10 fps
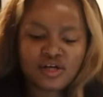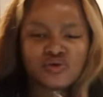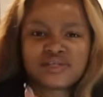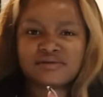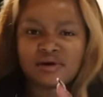
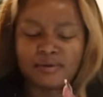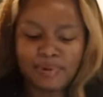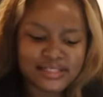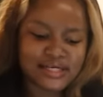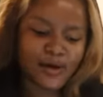Tuesday is not
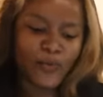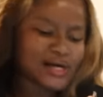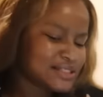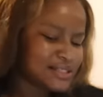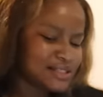compulsory.
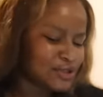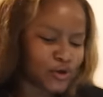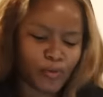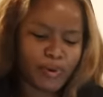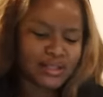Wednesday is a
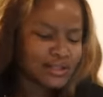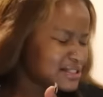door open.